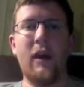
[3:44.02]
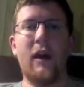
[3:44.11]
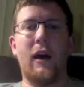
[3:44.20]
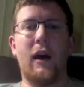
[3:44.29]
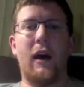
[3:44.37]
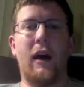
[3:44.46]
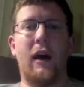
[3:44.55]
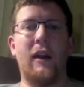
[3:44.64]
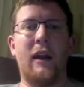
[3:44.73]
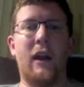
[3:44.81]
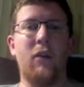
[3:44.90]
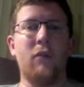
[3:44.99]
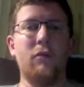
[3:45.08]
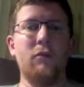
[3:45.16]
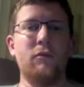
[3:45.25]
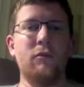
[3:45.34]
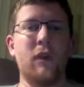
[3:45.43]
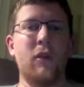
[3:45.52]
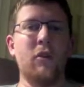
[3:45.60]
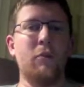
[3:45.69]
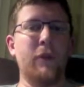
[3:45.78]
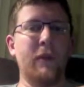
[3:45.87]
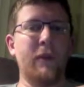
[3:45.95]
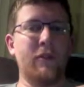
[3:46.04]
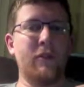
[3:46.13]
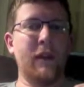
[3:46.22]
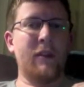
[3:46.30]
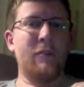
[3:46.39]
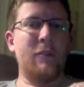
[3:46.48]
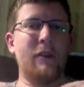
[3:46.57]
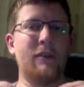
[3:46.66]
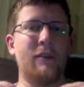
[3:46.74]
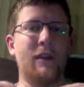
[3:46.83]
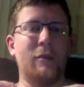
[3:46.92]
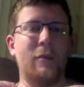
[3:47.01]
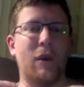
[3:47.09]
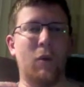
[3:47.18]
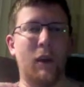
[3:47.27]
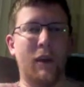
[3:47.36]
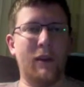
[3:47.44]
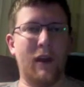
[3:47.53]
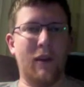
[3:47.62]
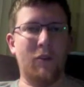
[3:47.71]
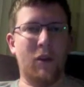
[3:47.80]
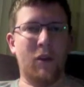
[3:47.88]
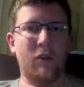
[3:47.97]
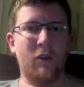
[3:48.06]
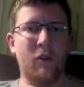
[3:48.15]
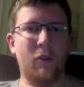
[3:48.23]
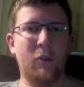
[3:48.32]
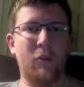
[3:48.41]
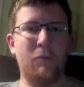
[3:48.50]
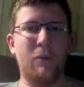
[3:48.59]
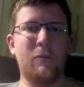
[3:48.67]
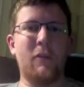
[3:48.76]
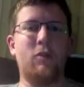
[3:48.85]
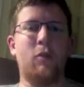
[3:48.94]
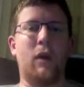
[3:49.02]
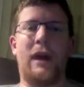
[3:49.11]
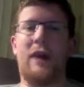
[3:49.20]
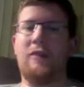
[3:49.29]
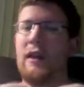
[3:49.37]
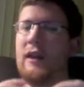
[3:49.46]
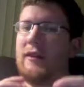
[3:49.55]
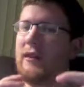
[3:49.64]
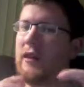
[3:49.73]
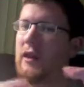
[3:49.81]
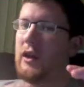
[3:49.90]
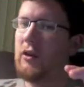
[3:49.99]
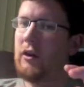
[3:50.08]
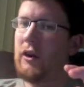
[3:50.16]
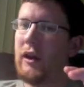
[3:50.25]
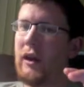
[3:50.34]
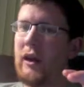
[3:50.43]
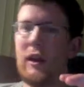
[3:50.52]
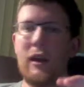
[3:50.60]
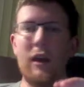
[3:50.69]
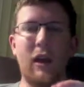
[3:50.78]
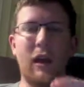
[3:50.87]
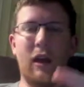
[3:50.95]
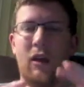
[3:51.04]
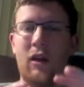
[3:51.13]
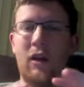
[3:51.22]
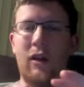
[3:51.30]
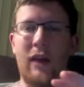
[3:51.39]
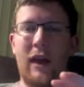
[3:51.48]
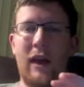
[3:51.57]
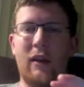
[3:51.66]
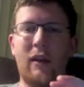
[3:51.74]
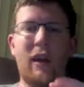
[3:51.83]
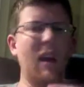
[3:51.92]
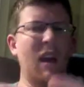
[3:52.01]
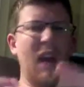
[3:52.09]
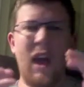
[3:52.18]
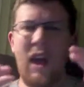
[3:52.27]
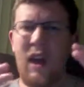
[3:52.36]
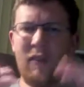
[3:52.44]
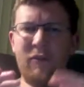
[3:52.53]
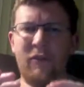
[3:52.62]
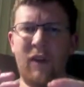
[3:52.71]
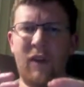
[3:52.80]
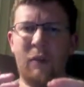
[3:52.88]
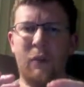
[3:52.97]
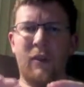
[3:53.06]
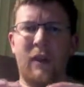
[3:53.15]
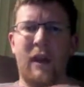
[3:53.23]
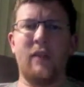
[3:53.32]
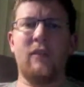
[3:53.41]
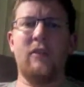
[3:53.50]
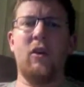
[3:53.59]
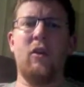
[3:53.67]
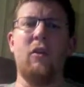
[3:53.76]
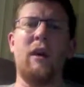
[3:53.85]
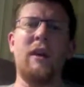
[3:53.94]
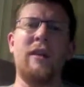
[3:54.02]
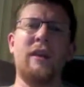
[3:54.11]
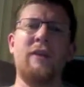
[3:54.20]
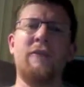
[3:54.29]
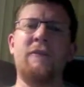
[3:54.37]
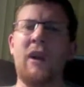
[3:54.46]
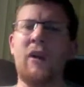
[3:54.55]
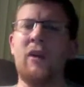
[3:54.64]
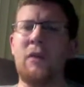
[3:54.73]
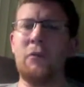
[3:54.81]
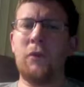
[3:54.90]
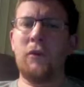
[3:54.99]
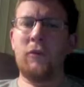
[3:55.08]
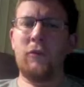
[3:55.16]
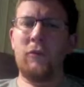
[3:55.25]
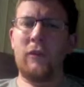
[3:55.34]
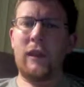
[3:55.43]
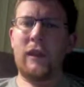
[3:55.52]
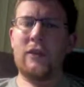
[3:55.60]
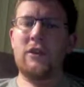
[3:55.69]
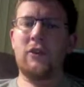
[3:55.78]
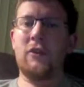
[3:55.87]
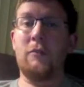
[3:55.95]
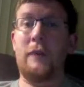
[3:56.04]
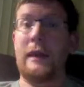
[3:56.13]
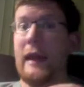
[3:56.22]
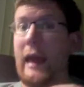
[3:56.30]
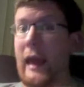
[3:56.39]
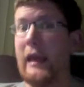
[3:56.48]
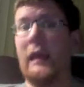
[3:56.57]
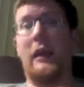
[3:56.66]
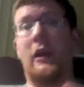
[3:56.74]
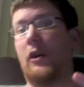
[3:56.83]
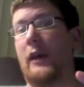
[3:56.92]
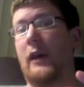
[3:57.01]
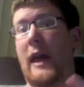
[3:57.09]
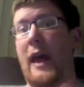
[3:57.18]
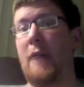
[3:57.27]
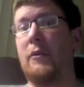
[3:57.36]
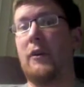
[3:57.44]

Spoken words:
Now, I know the players like to make us think about wanting to have long-term commitments, want to have a lot of security, and all of that, and I'm fine with that. So I think a fair number for the NHL could be an 8-year cap